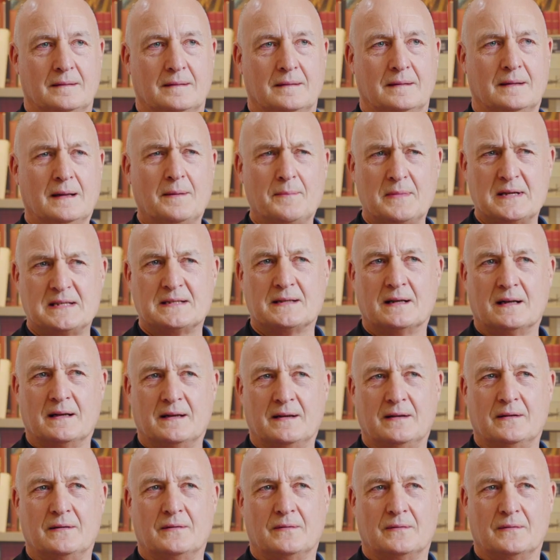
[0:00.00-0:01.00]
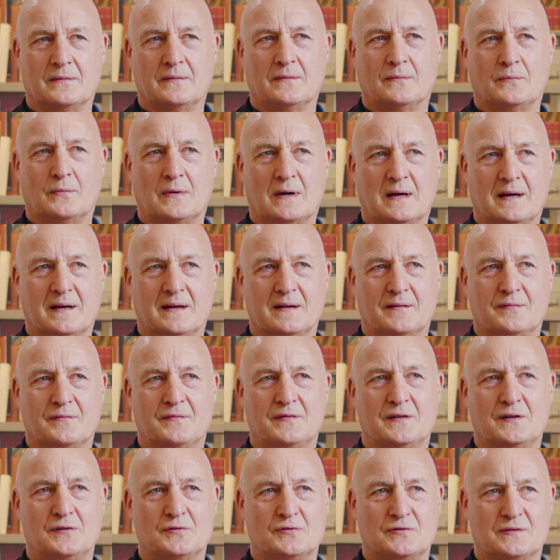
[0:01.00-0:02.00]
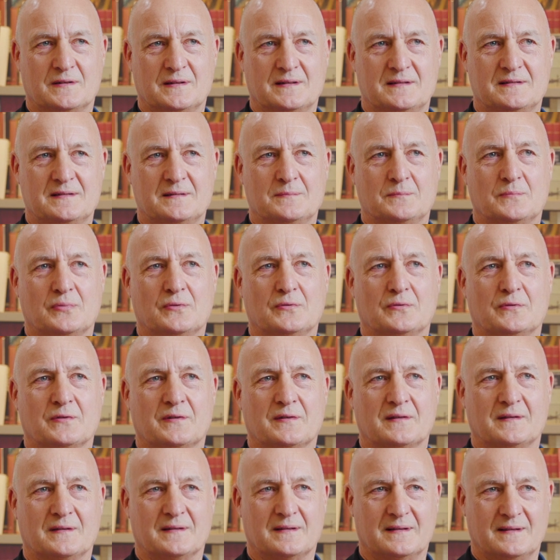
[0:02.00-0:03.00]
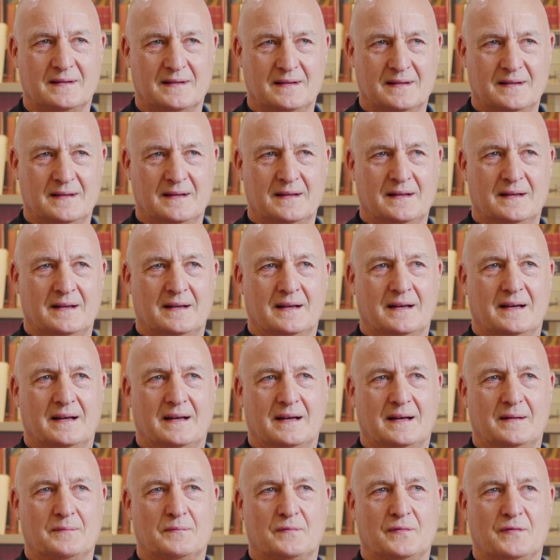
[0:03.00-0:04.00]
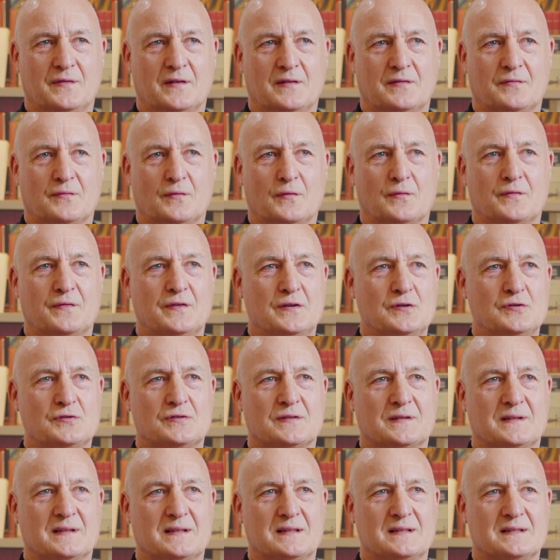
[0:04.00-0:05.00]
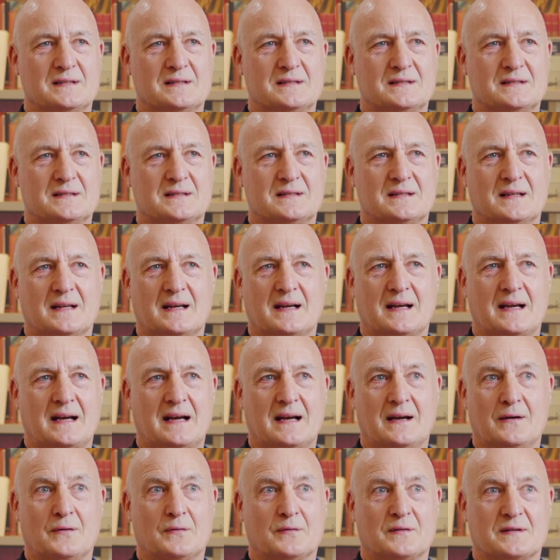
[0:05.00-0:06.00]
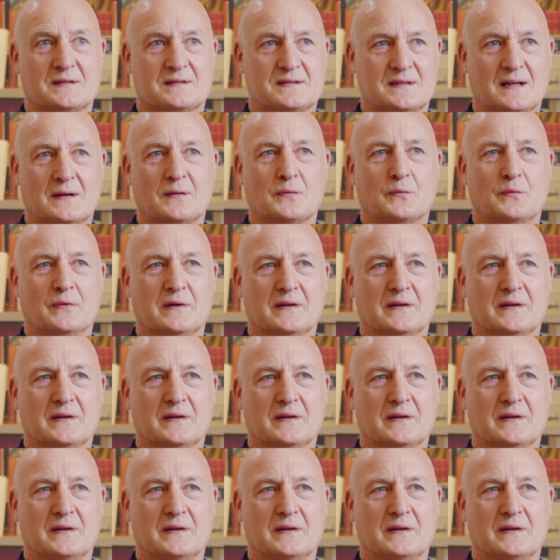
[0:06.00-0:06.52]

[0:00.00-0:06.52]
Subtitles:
Let me tell you why fusion is important. First of all, fusion is how the sun